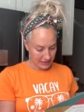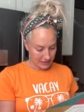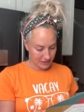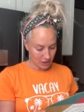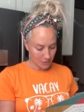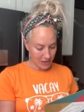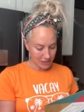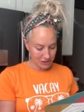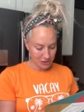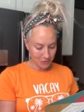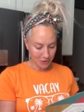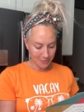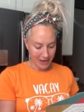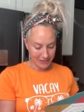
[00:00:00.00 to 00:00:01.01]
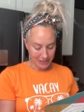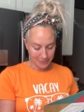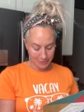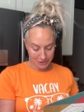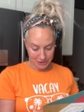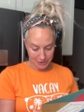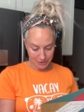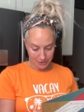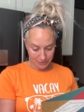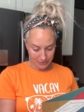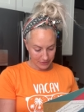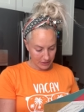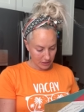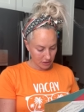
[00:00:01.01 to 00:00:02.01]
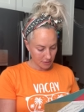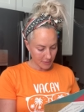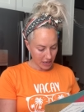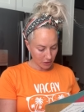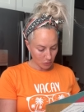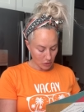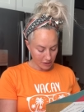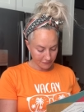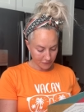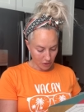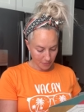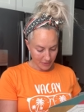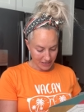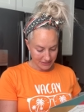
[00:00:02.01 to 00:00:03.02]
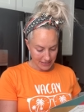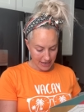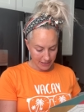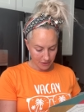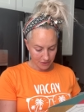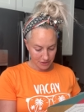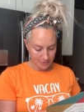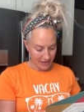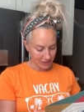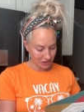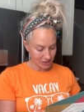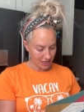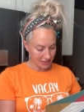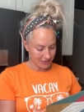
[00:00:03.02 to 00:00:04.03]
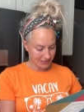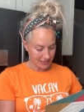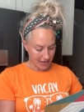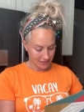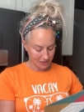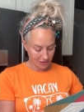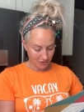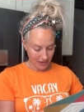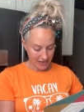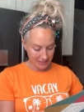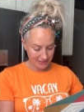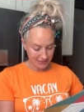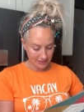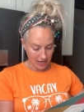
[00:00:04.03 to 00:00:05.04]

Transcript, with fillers: So much you were my number two. No matter what form I take or dimension I decide to grace,